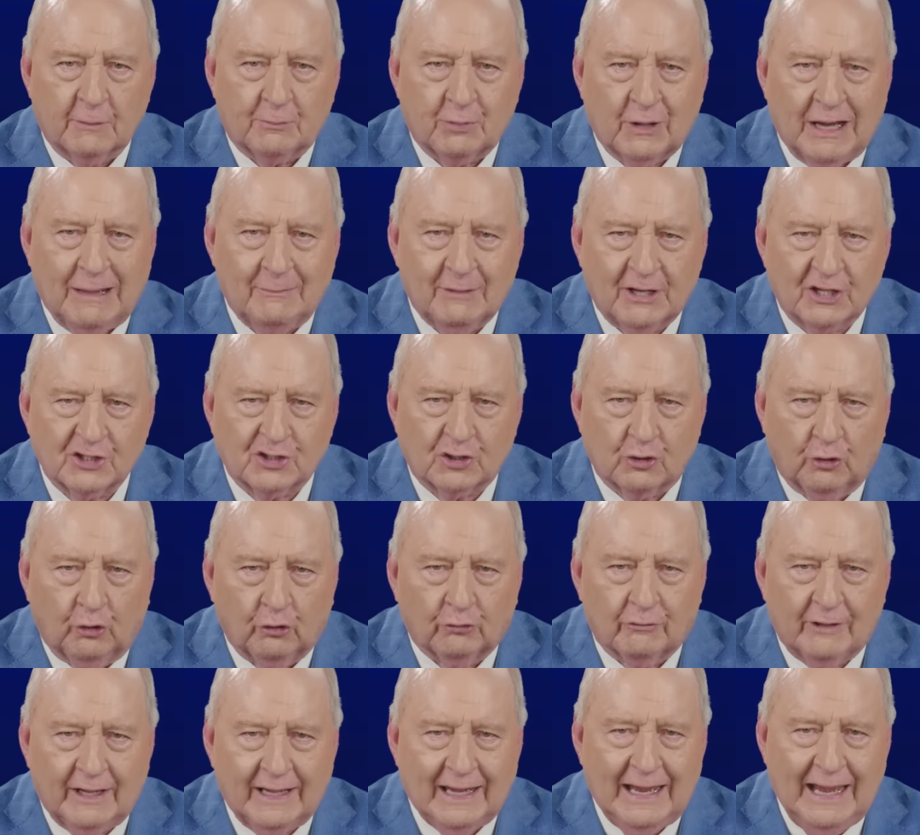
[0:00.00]
The Prime Minister
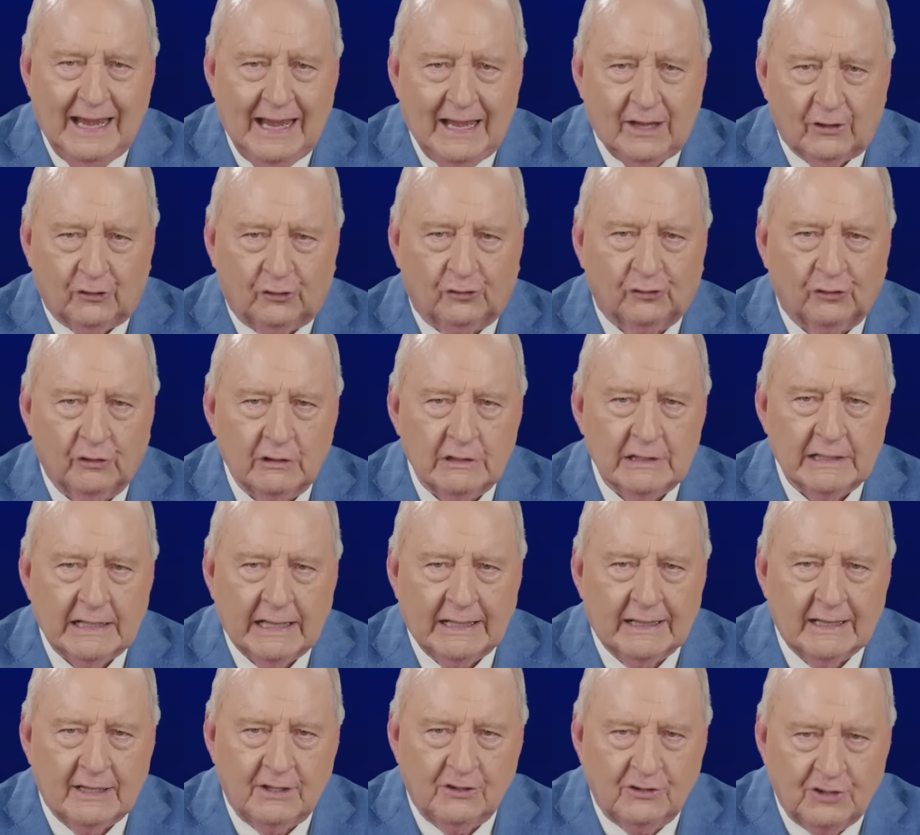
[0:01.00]
already has
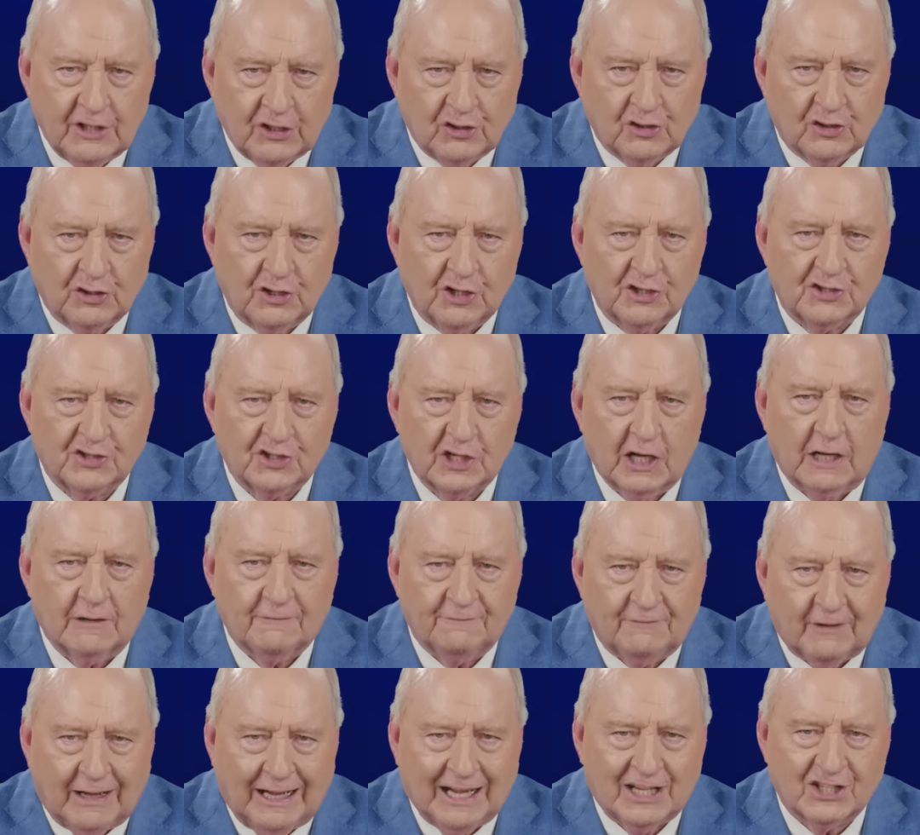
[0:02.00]
an Indigenous
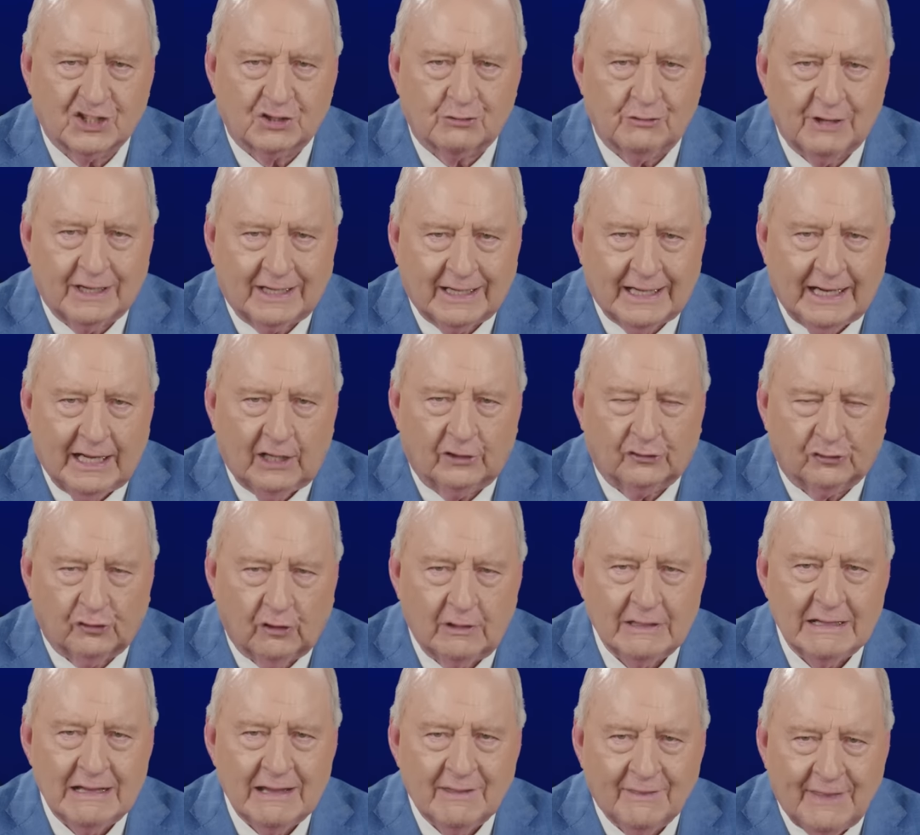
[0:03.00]
Advisory
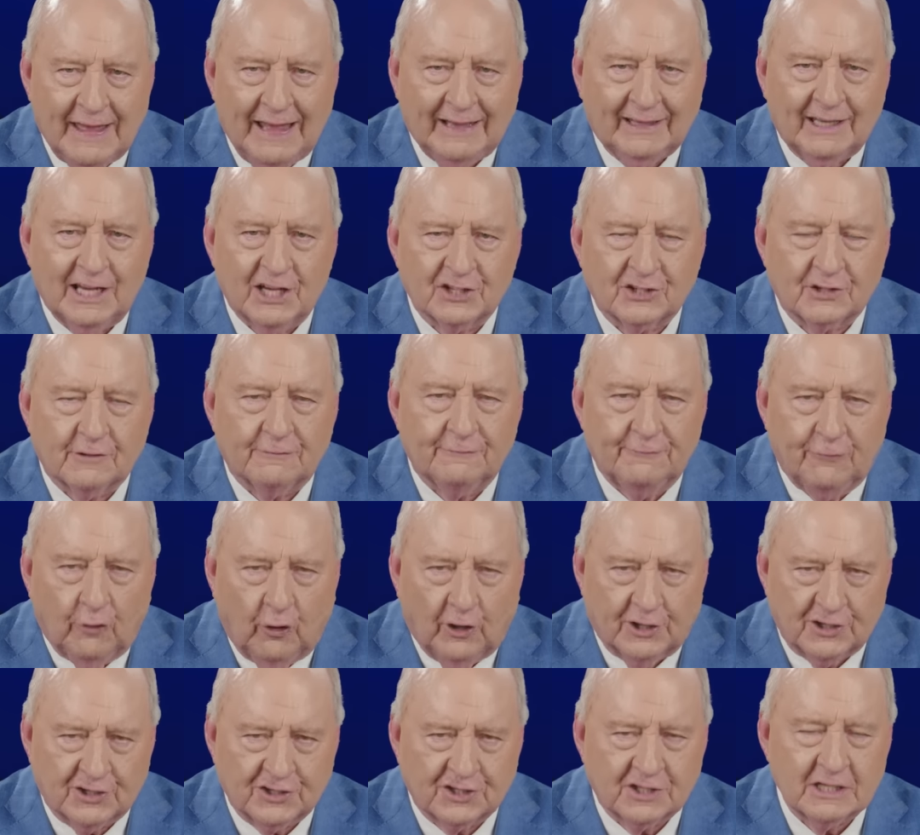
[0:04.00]
Council. That is a
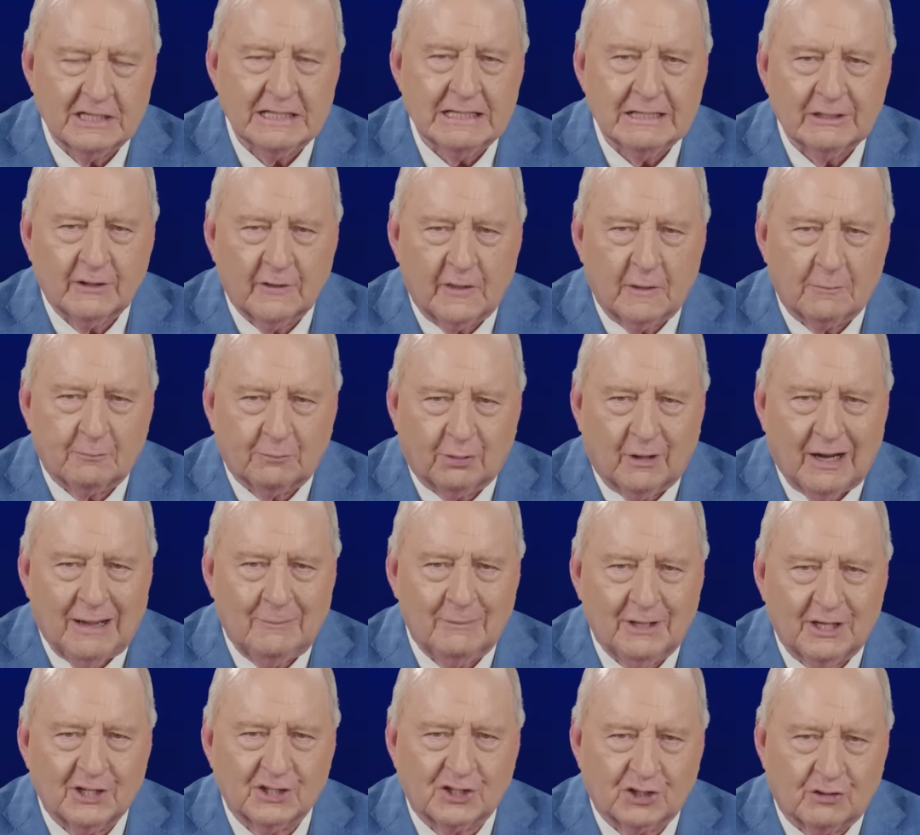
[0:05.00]
voice to the
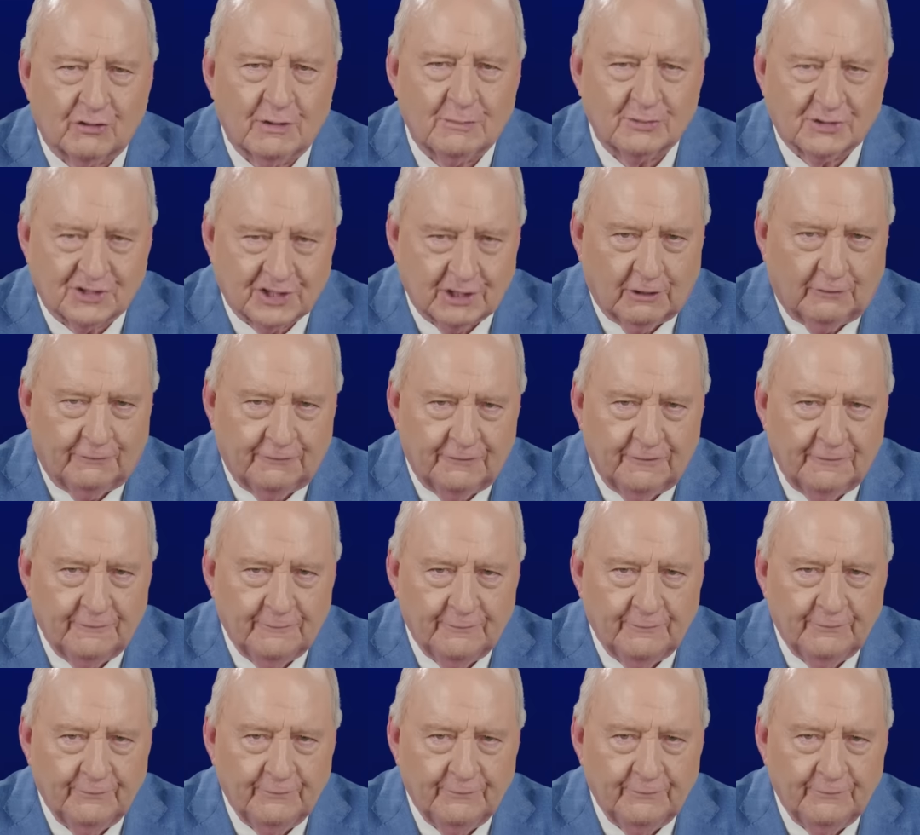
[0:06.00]
Prime Minister himself.